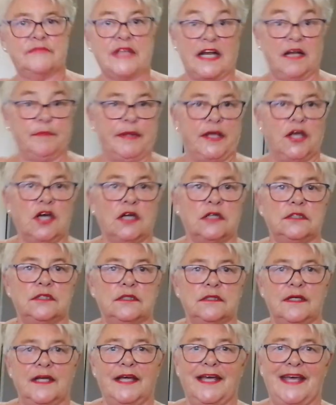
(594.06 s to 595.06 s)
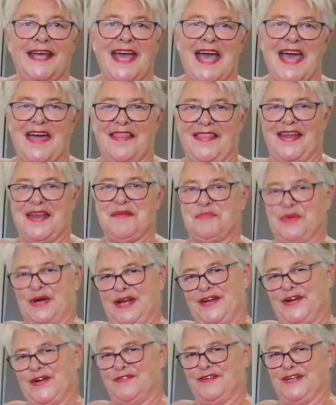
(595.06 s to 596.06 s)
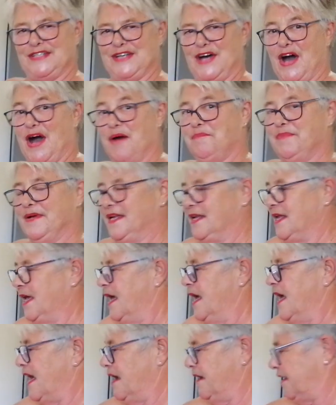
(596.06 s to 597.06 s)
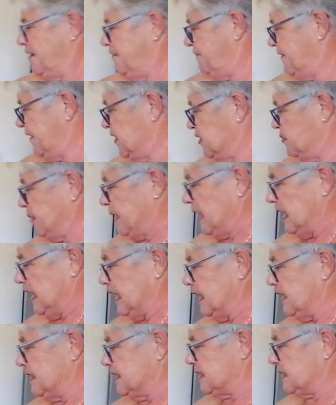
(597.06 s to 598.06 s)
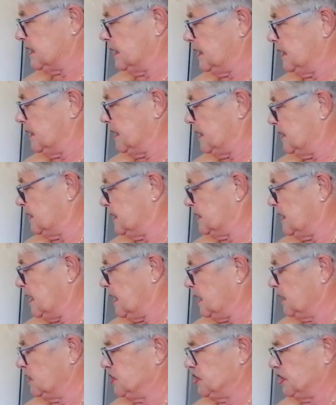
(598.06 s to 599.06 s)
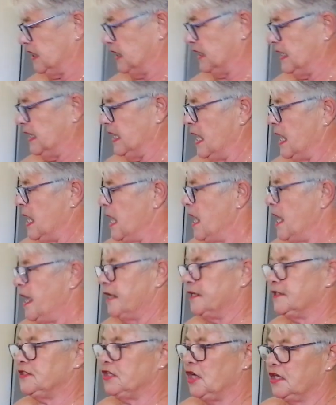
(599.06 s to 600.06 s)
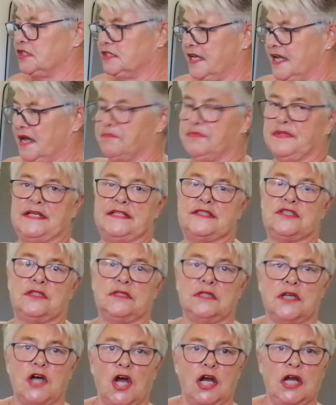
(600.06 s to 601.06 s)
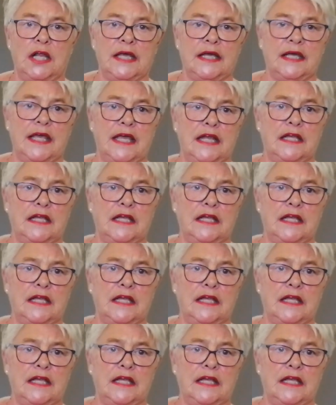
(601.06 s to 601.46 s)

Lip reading: it'll cook. And then you put it over top, and I'm gonna finish peeling this chili, and saute up these garlic